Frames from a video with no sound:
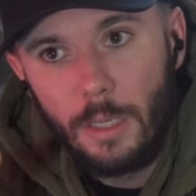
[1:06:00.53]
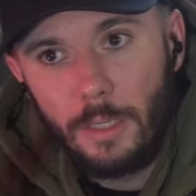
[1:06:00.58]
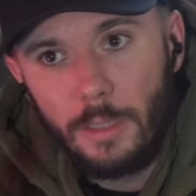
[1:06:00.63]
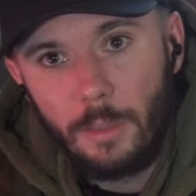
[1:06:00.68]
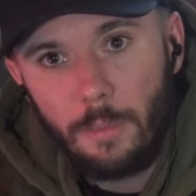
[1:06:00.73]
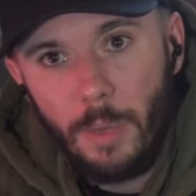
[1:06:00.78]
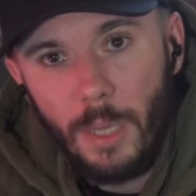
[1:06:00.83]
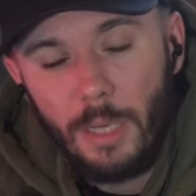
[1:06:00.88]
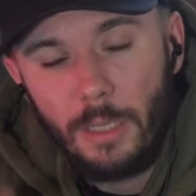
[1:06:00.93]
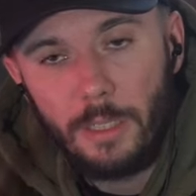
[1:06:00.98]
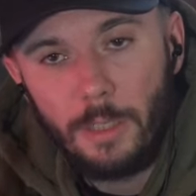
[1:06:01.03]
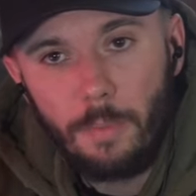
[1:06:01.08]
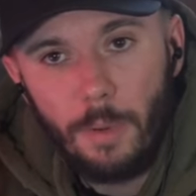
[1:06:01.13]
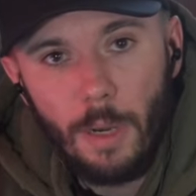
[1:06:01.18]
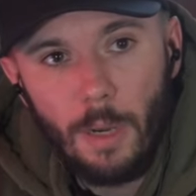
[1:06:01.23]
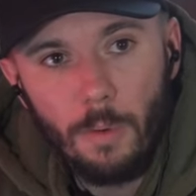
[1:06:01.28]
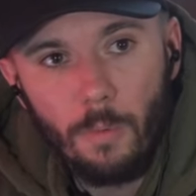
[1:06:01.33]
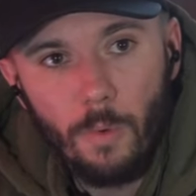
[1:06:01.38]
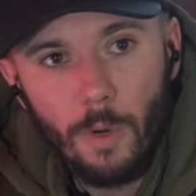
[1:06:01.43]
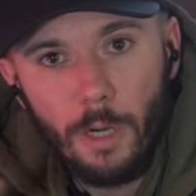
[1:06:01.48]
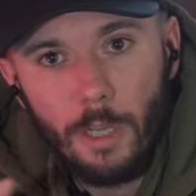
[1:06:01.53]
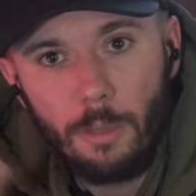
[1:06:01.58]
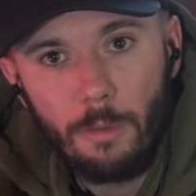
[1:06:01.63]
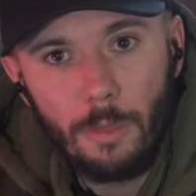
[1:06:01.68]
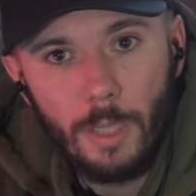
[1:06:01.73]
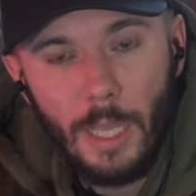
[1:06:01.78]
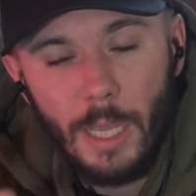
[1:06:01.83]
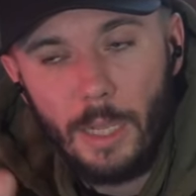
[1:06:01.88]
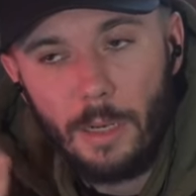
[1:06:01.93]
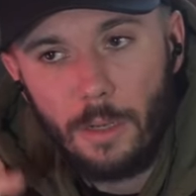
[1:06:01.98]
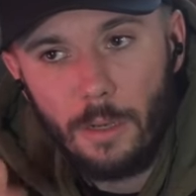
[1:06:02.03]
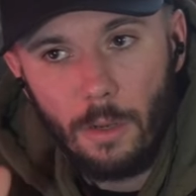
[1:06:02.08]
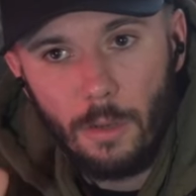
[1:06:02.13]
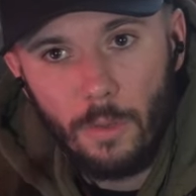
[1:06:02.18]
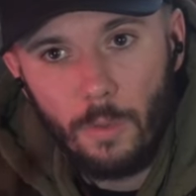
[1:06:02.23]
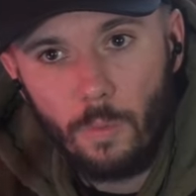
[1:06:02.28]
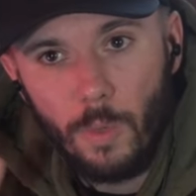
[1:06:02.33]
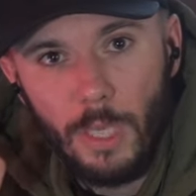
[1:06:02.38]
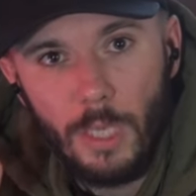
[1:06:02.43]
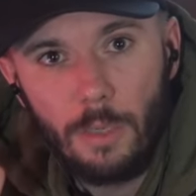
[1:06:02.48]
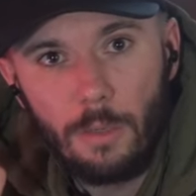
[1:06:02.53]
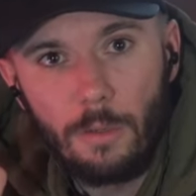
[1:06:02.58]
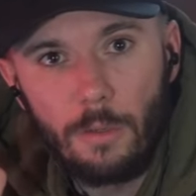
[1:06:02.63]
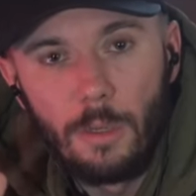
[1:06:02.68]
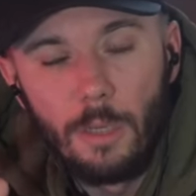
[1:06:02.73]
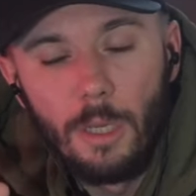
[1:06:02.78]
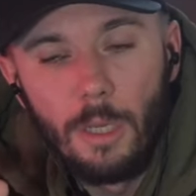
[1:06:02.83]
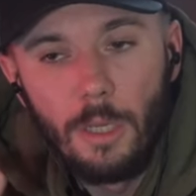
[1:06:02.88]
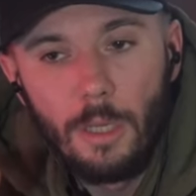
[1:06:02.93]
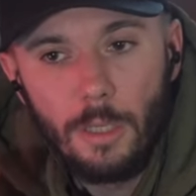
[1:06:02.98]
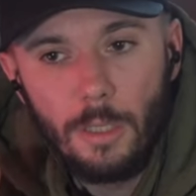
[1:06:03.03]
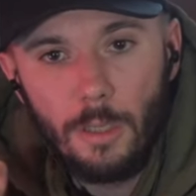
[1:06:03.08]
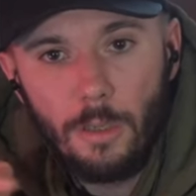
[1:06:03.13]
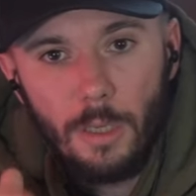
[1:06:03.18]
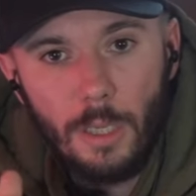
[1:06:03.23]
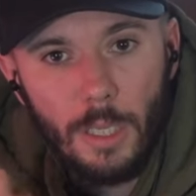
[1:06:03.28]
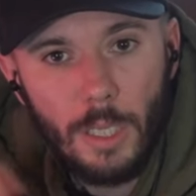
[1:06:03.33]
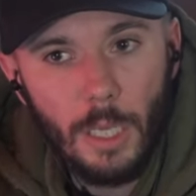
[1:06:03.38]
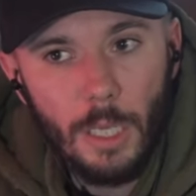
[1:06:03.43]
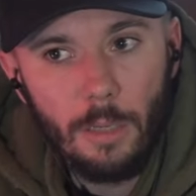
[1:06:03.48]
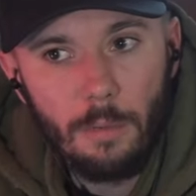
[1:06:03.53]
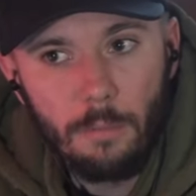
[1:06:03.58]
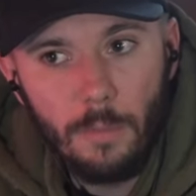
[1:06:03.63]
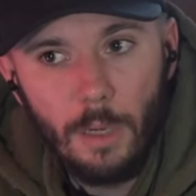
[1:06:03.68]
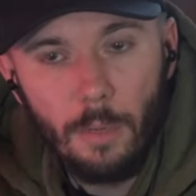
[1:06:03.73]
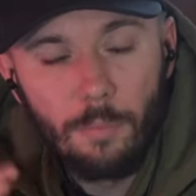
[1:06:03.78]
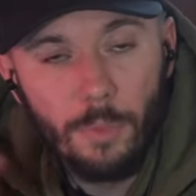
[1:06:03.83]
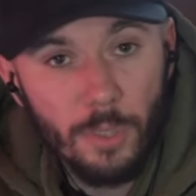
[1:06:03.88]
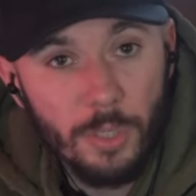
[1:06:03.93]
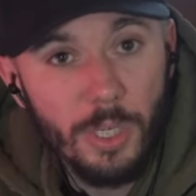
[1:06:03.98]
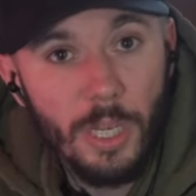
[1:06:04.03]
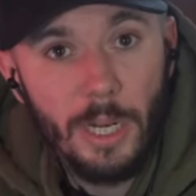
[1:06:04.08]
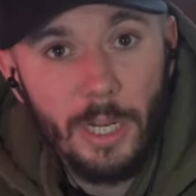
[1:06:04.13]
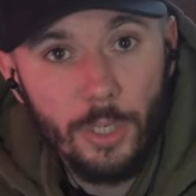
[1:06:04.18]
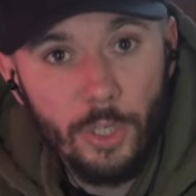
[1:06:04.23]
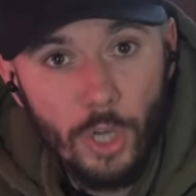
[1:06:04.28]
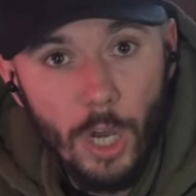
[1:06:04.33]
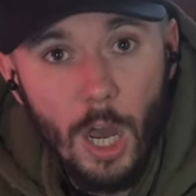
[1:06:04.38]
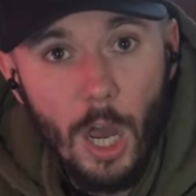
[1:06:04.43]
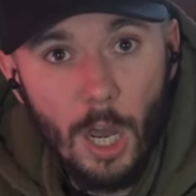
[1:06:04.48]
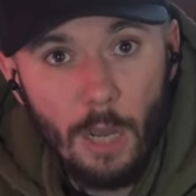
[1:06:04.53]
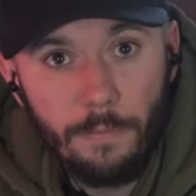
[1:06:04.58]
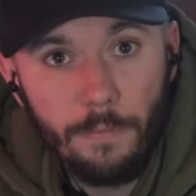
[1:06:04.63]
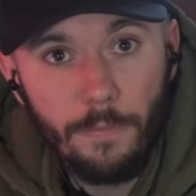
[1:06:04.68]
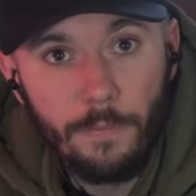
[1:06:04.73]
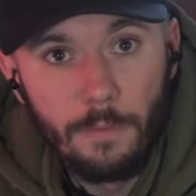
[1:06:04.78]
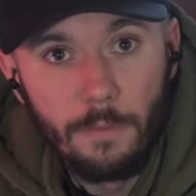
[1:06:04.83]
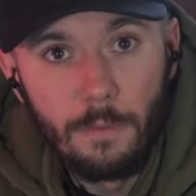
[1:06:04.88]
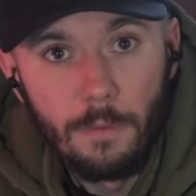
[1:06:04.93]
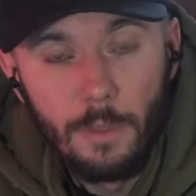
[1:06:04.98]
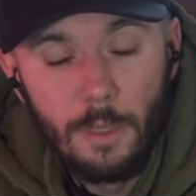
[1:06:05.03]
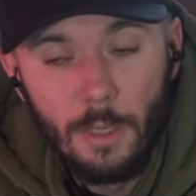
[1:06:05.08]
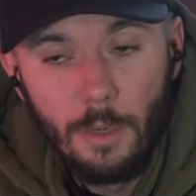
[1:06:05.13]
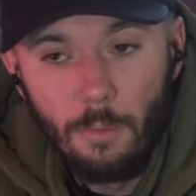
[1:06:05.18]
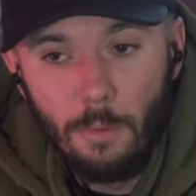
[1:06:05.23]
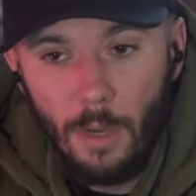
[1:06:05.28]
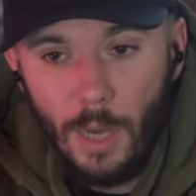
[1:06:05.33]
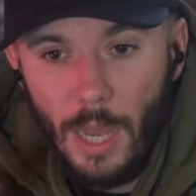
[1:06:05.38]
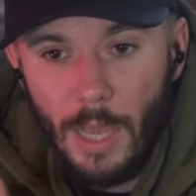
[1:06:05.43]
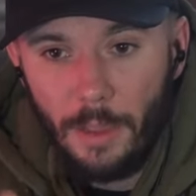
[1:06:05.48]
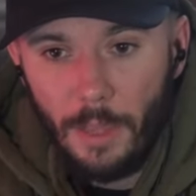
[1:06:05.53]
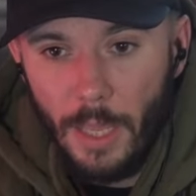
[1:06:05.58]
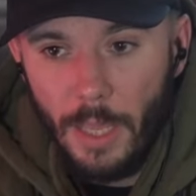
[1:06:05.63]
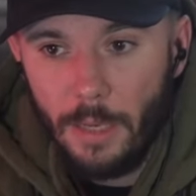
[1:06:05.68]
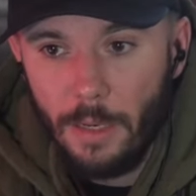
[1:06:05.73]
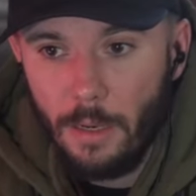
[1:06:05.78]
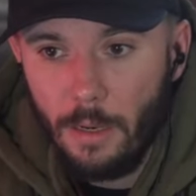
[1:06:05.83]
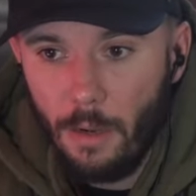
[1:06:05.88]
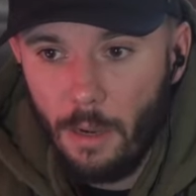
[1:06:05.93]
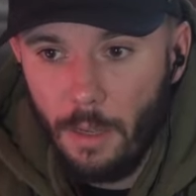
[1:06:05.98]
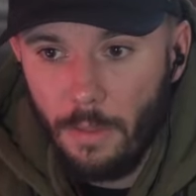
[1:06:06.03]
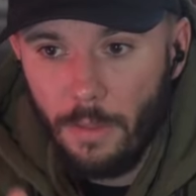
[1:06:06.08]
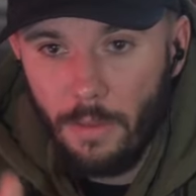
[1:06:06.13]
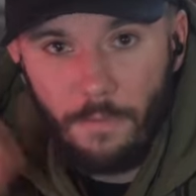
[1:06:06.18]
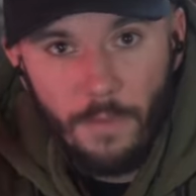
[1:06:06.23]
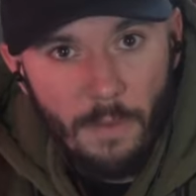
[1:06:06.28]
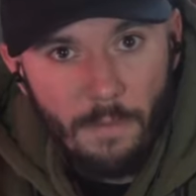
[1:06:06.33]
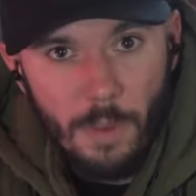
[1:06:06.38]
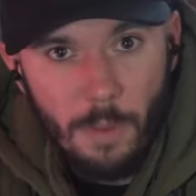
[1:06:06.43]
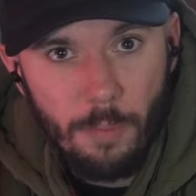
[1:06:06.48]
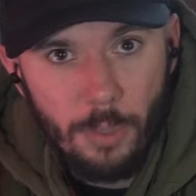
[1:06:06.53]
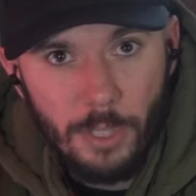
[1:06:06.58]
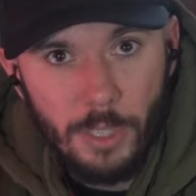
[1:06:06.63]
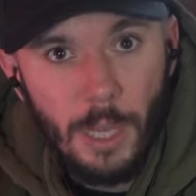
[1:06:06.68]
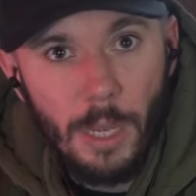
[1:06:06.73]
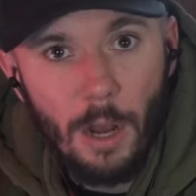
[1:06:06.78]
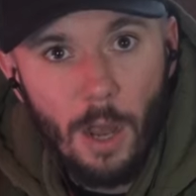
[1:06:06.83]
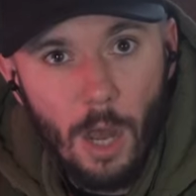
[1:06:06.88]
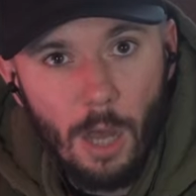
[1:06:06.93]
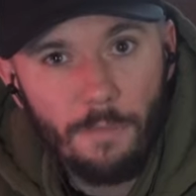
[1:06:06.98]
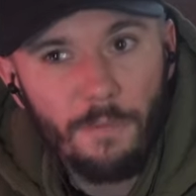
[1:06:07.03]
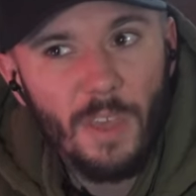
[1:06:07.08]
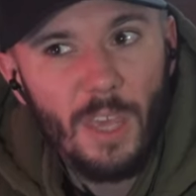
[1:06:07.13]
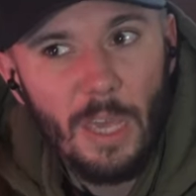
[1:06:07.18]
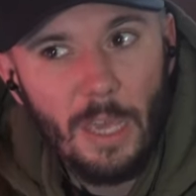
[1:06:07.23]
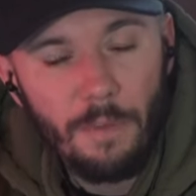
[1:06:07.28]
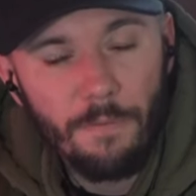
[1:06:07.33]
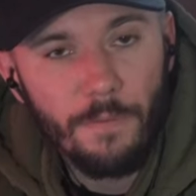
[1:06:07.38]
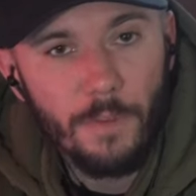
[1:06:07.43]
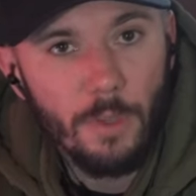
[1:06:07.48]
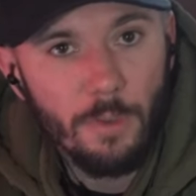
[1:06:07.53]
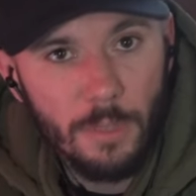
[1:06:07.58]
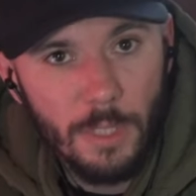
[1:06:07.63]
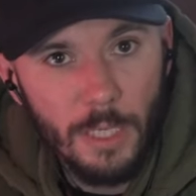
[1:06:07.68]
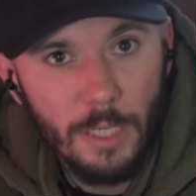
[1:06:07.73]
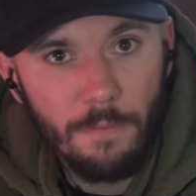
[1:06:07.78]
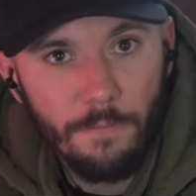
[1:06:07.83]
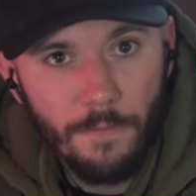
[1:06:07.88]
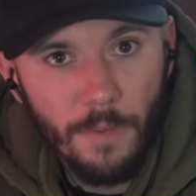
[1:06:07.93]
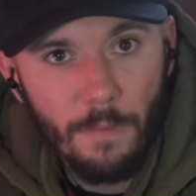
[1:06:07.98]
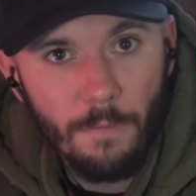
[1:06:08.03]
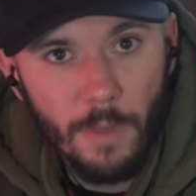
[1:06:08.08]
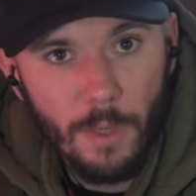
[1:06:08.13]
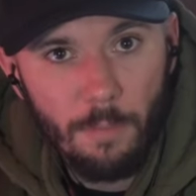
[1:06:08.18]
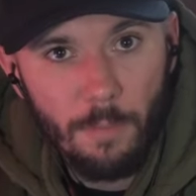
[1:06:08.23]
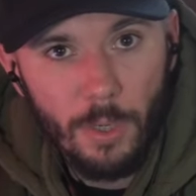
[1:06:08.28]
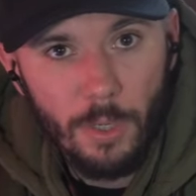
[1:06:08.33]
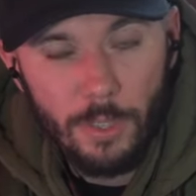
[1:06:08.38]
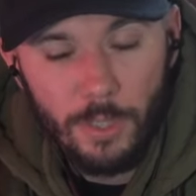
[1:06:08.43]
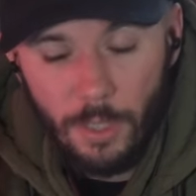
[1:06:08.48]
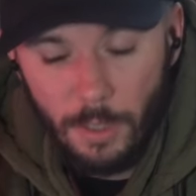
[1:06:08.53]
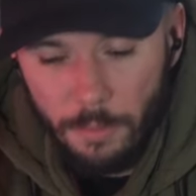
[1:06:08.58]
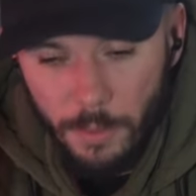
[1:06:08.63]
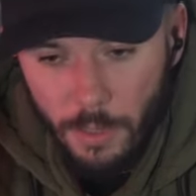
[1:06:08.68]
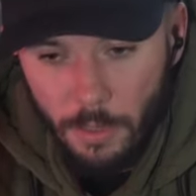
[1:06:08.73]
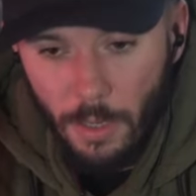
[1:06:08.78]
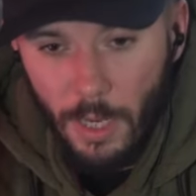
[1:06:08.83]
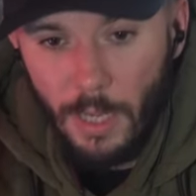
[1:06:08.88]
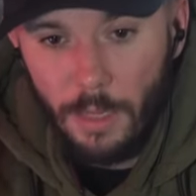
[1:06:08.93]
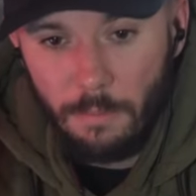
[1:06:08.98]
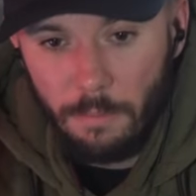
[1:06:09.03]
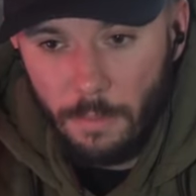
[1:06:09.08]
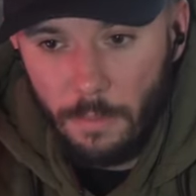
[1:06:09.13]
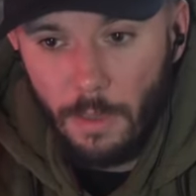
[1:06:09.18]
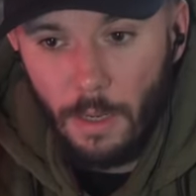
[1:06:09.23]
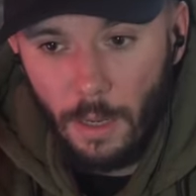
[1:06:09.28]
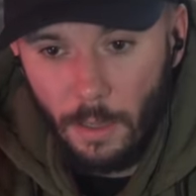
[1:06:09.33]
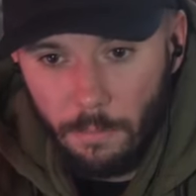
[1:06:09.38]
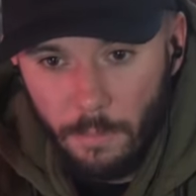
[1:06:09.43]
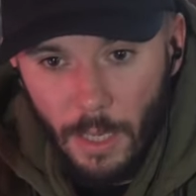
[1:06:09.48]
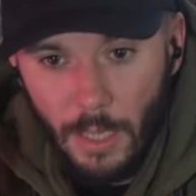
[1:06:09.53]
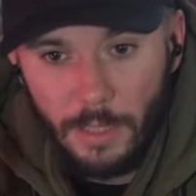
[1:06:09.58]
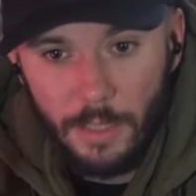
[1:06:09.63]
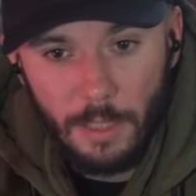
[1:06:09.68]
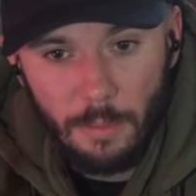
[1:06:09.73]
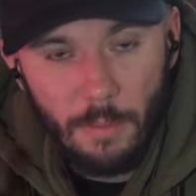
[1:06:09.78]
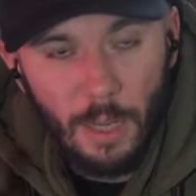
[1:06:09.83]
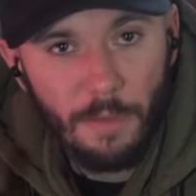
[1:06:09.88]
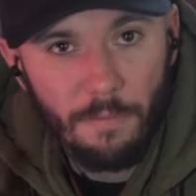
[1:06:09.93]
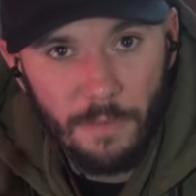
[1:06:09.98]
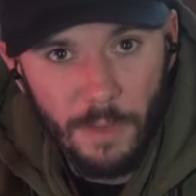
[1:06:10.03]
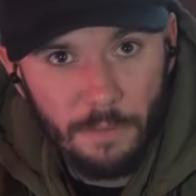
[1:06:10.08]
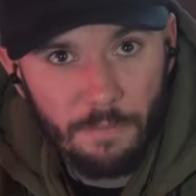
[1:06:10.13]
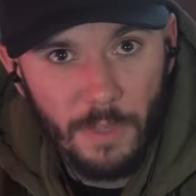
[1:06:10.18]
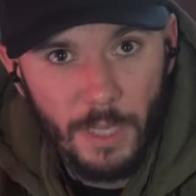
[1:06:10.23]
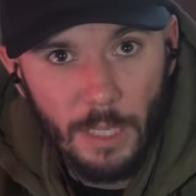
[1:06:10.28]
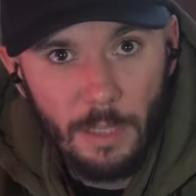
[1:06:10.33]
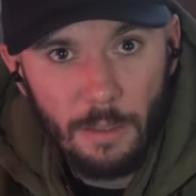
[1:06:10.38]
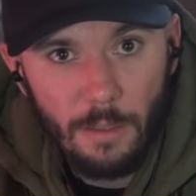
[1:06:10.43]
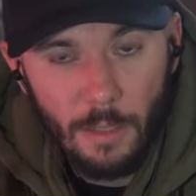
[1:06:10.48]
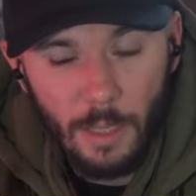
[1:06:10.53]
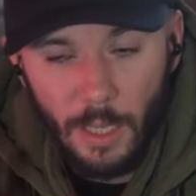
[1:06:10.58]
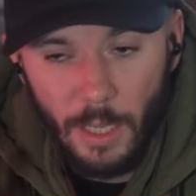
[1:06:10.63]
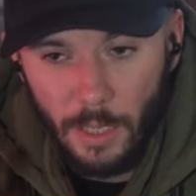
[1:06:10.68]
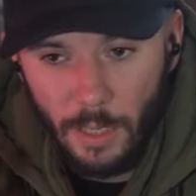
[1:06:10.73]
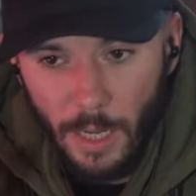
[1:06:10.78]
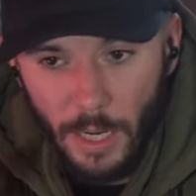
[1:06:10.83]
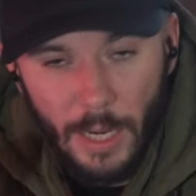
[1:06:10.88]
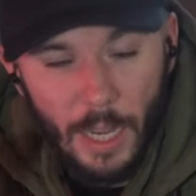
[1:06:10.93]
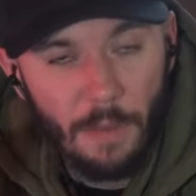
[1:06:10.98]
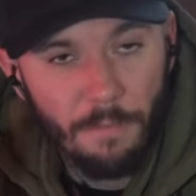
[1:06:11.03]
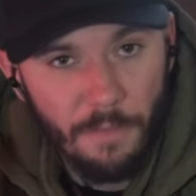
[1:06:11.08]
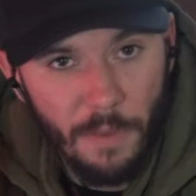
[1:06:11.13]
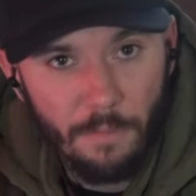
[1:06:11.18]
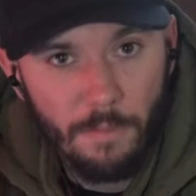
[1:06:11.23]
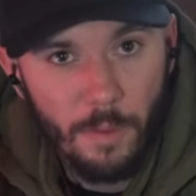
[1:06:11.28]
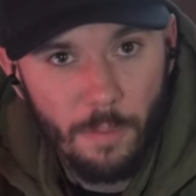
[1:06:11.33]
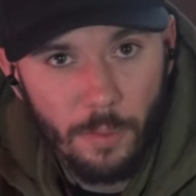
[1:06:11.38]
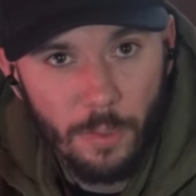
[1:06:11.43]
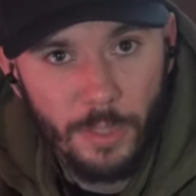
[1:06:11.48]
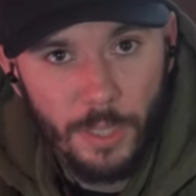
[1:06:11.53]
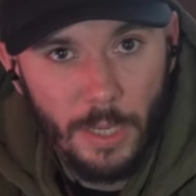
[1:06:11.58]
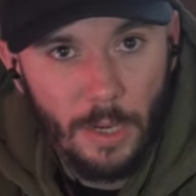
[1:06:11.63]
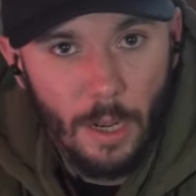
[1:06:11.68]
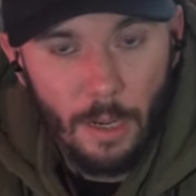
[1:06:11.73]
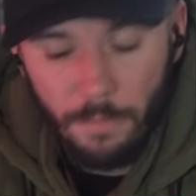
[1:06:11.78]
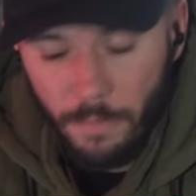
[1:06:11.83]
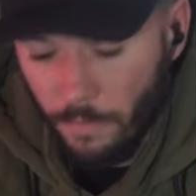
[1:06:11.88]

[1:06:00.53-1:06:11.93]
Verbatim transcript: and dependent upon where you landed on the wheel, you could get a percentage off. Well, I landed on the fifty percent off if you did fifty push-ups. So I, I I did my fifty and I got fifty percent